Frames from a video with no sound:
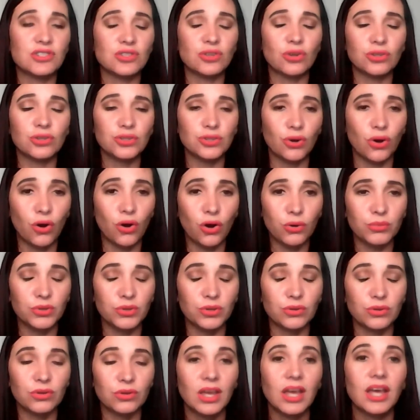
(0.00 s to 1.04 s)
not to harm
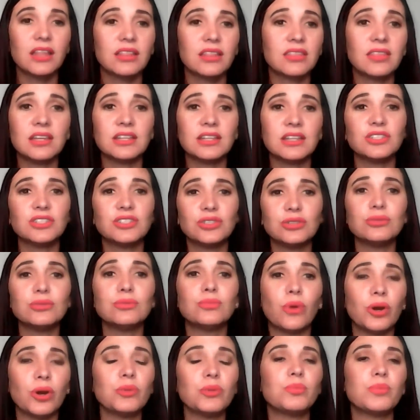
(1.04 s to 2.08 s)
you, then you
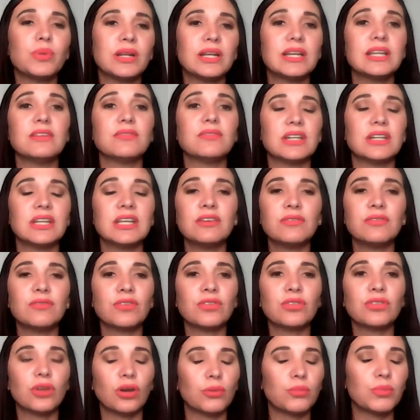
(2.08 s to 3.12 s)
won't believe it,
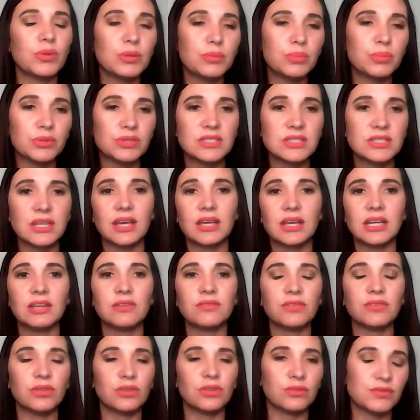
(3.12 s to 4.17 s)
even though people say it,
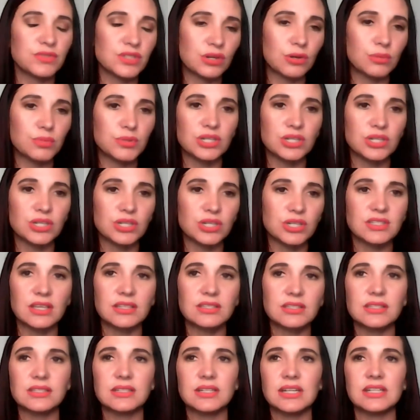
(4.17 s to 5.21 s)
even if scripture
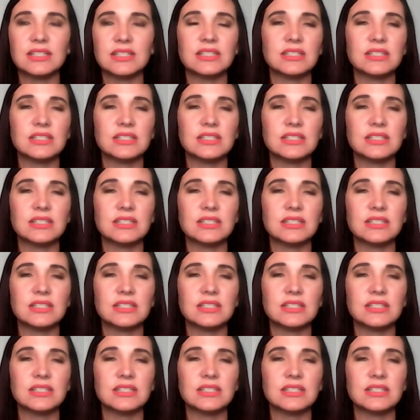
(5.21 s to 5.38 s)
says it,